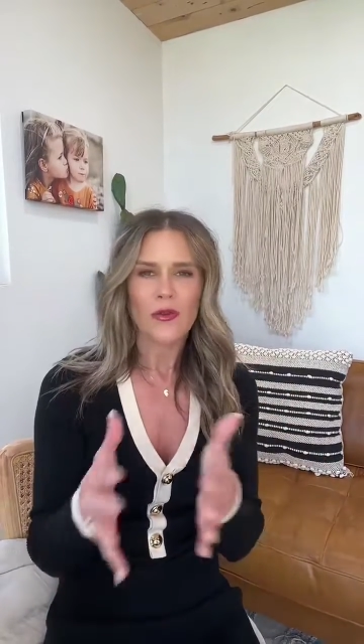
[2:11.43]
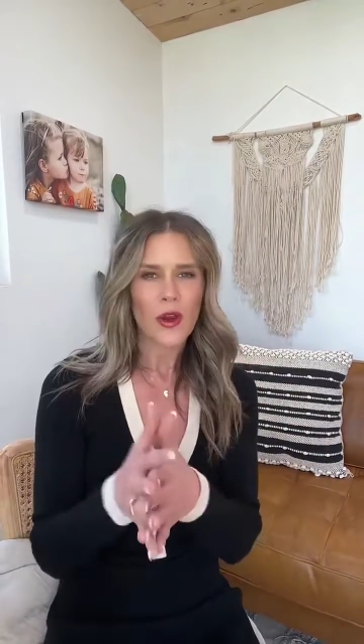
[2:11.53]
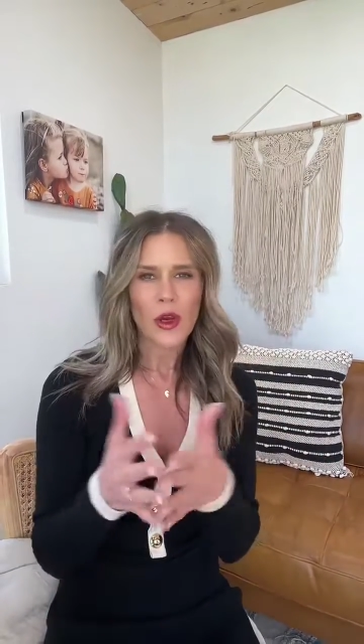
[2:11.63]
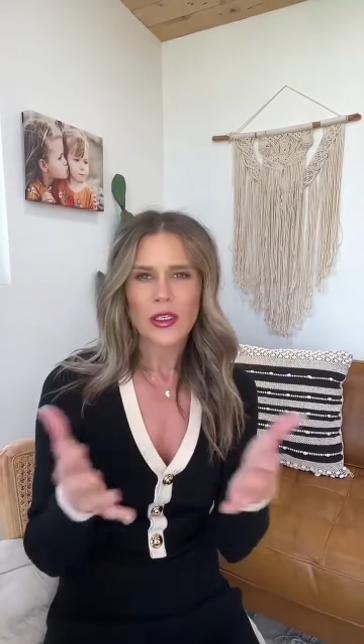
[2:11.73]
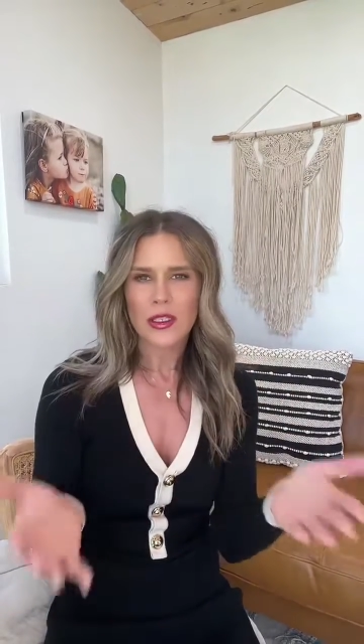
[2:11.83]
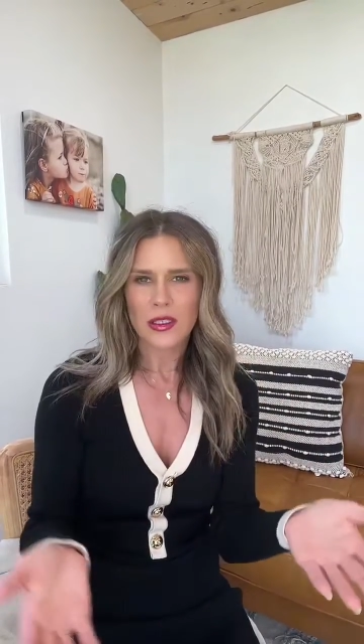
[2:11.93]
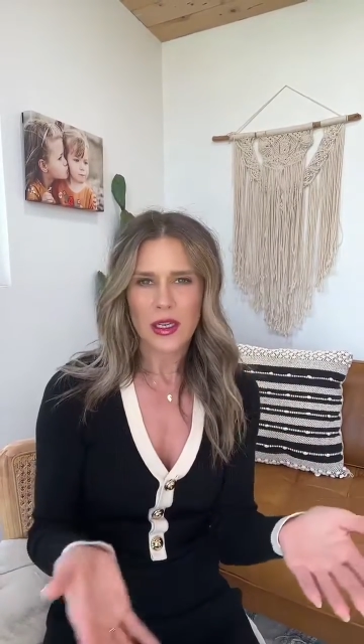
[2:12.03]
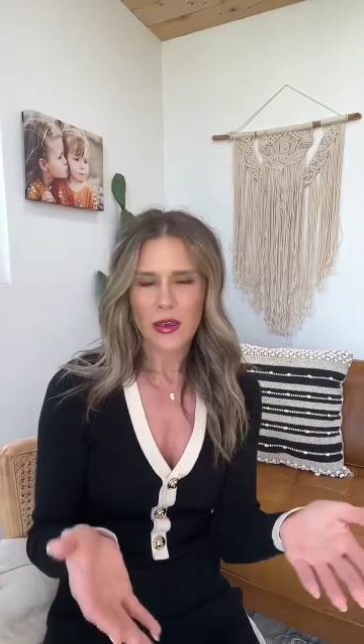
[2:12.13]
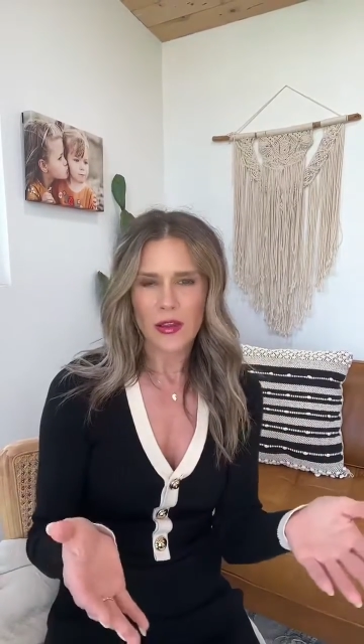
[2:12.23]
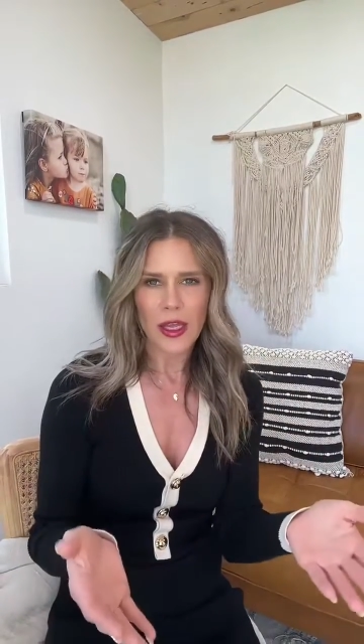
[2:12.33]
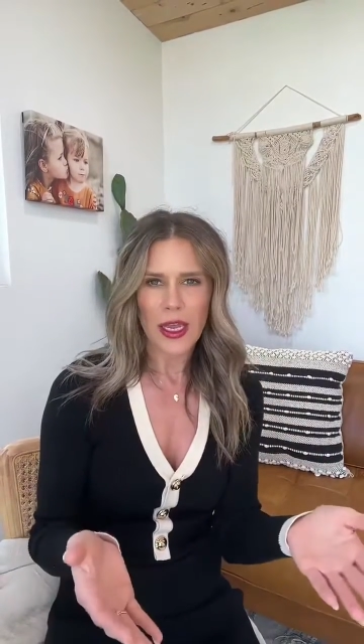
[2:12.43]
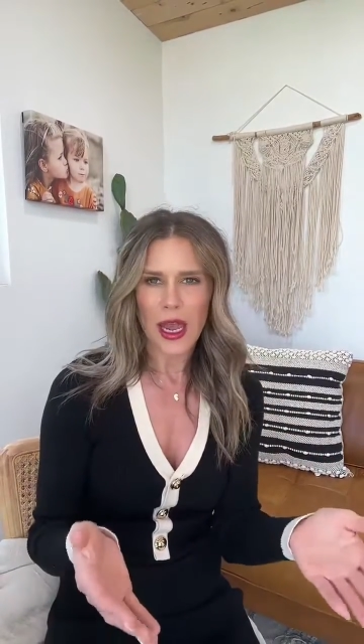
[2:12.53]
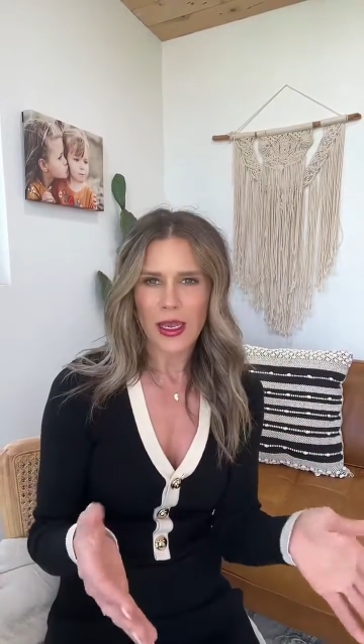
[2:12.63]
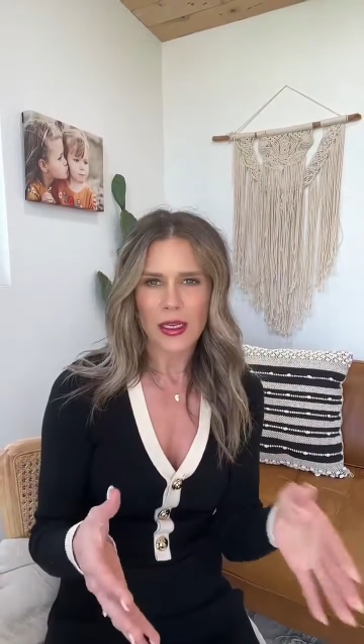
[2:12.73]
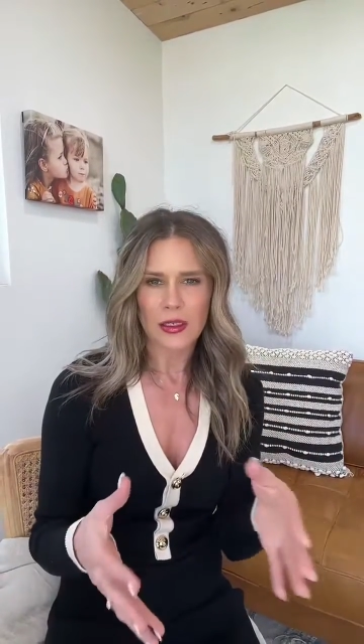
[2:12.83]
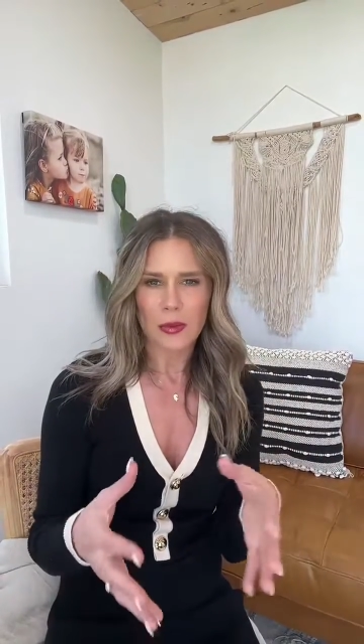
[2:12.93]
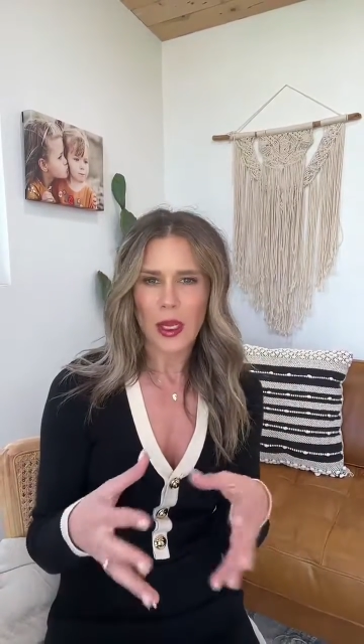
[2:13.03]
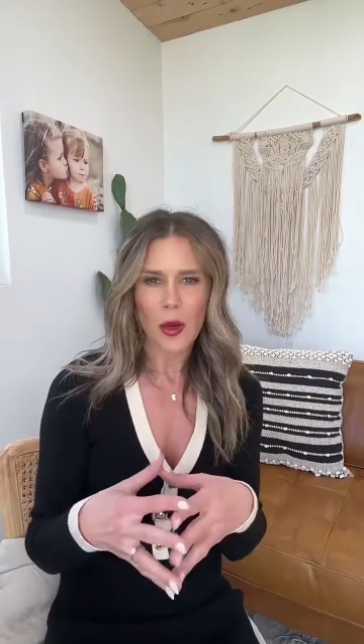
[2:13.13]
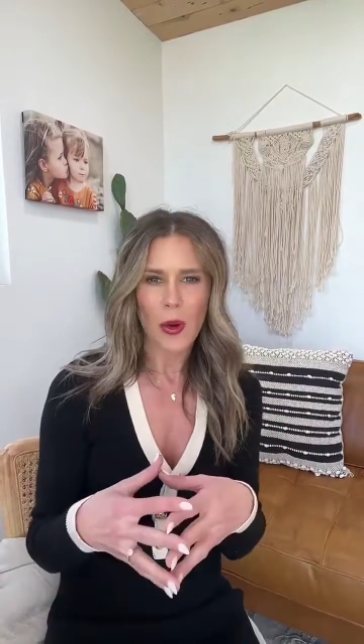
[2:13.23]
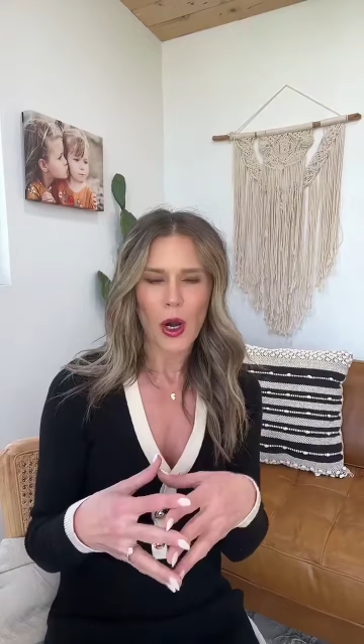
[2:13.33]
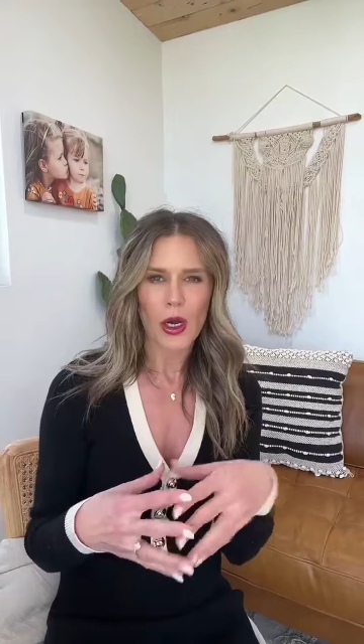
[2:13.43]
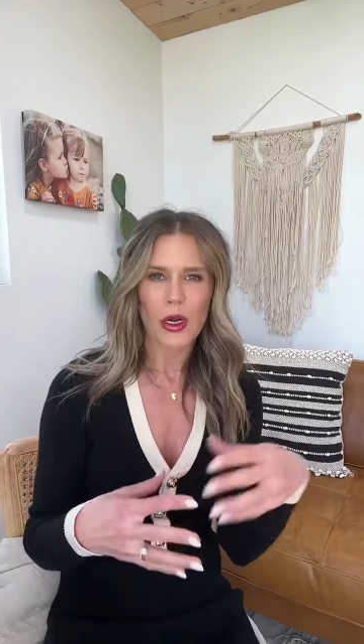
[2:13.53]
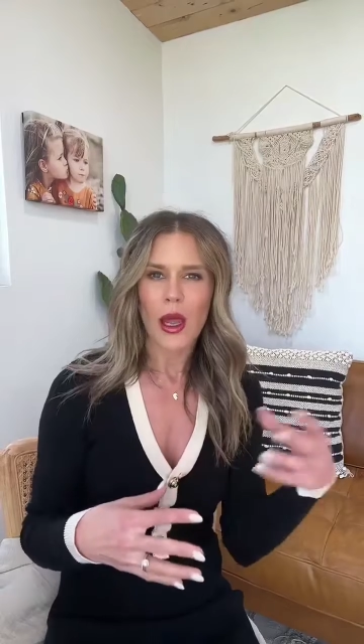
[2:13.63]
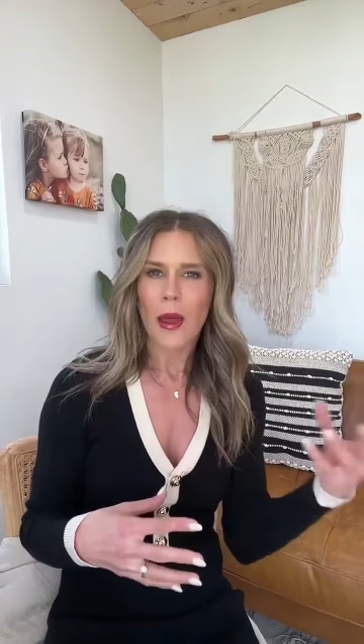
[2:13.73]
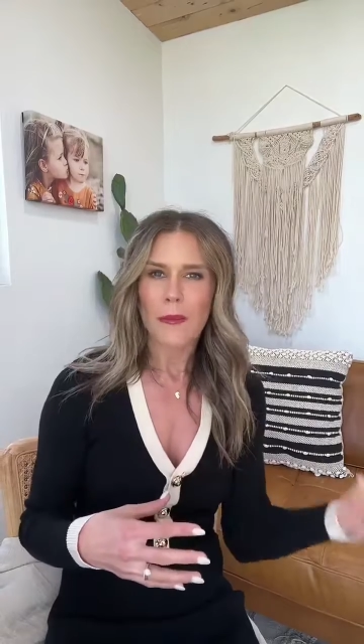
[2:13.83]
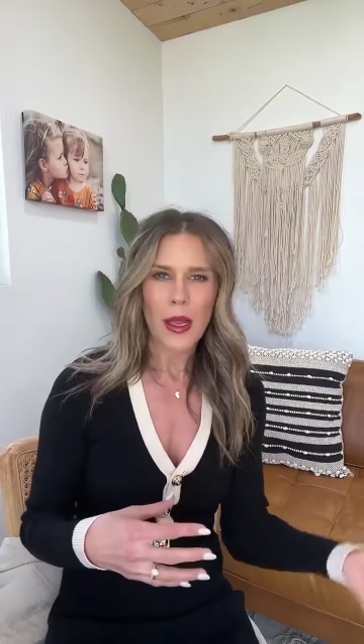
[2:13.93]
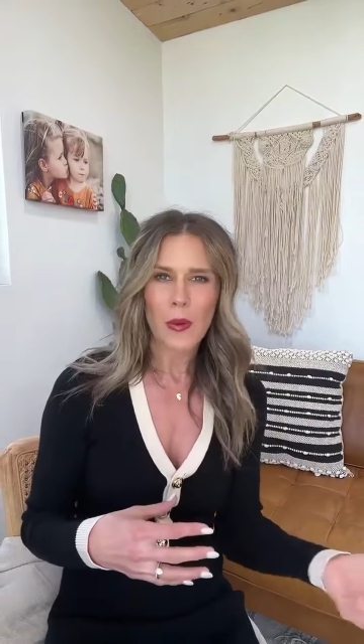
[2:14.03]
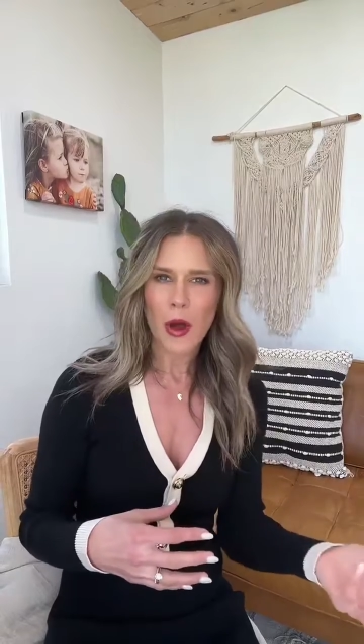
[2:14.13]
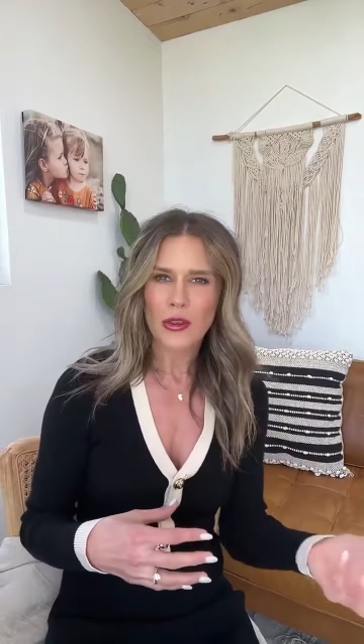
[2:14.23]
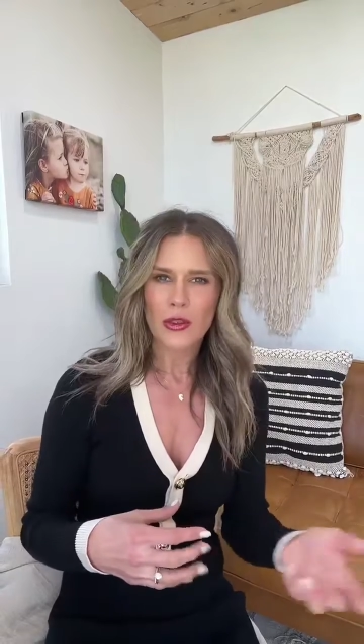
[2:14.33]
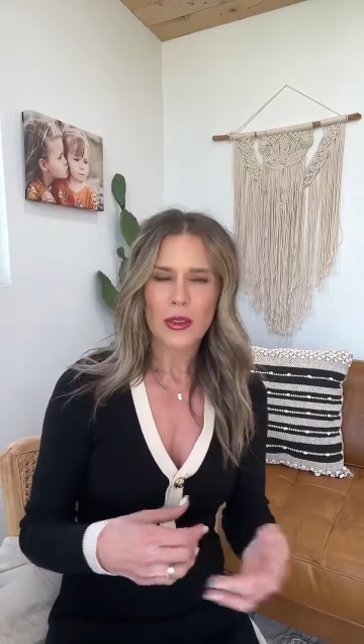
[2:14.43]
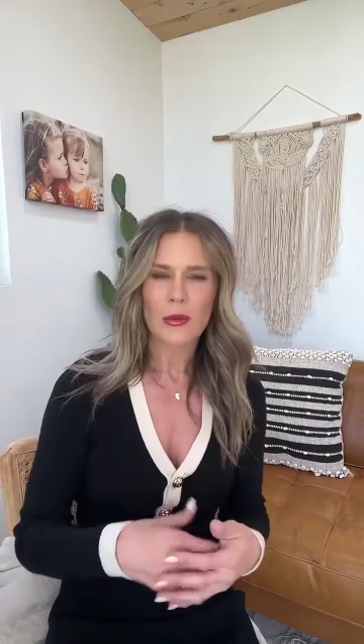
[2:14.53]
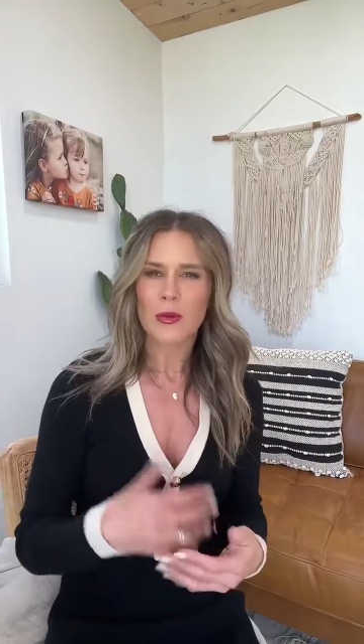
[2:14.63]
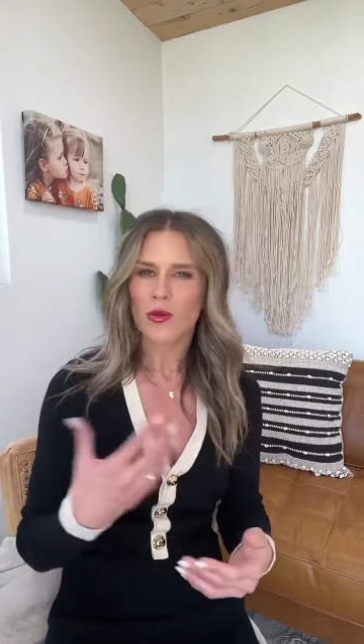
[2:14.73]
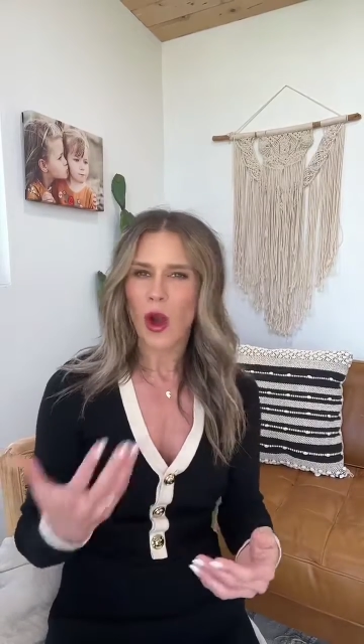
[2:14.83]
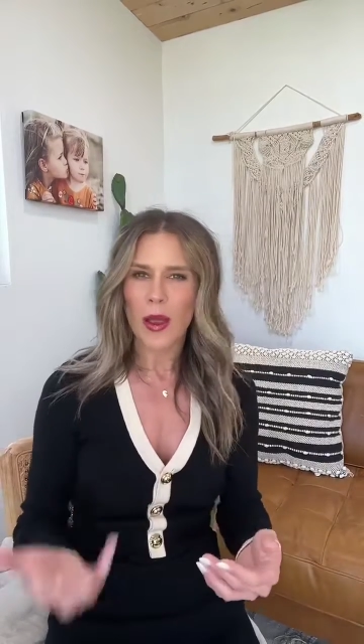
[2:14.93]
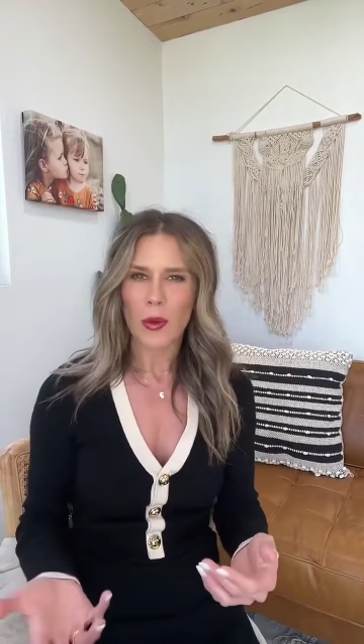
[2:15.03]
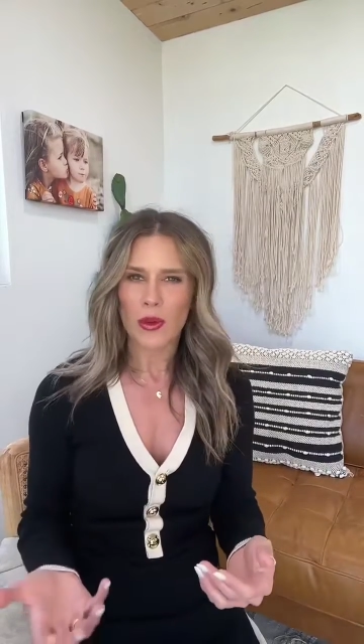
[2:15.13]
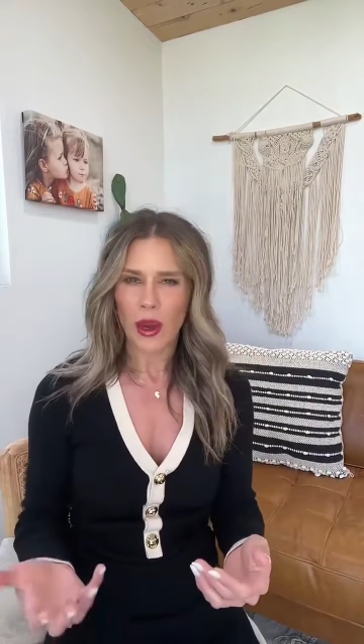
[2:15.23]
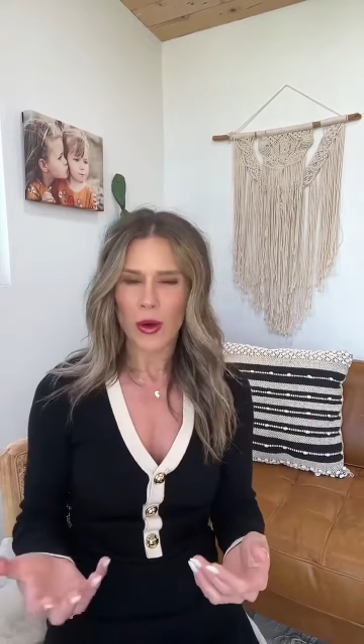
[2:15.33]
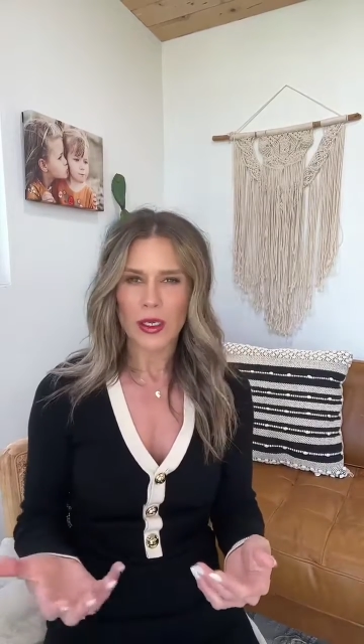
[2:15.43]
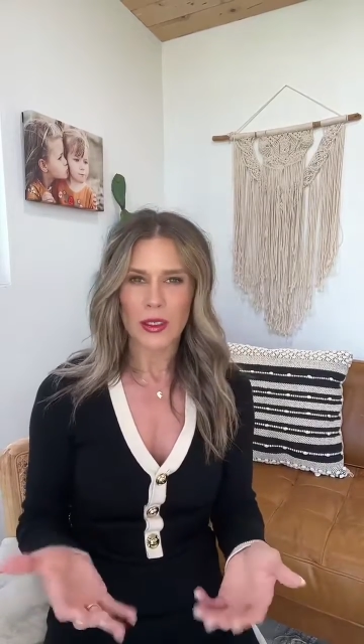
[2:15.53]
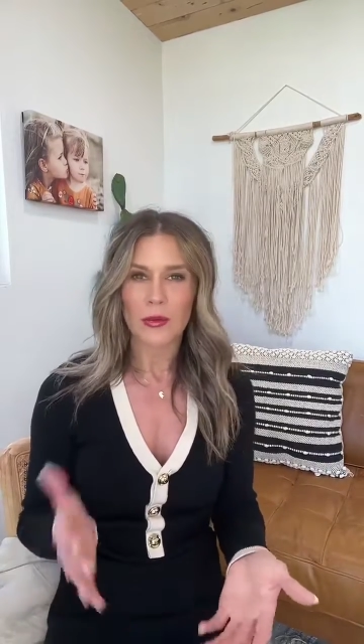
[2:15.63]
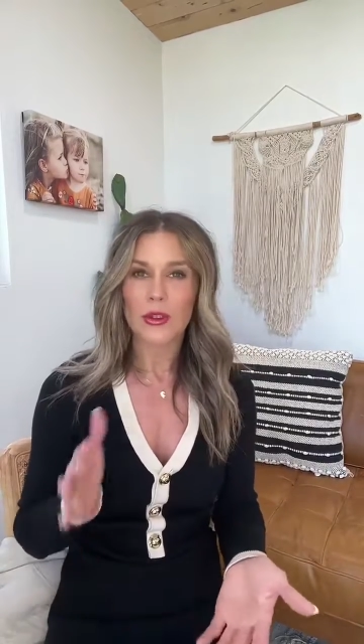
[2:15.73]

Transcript: very distinctly, I can pick apart menopausal symptoms for hypothyroidism.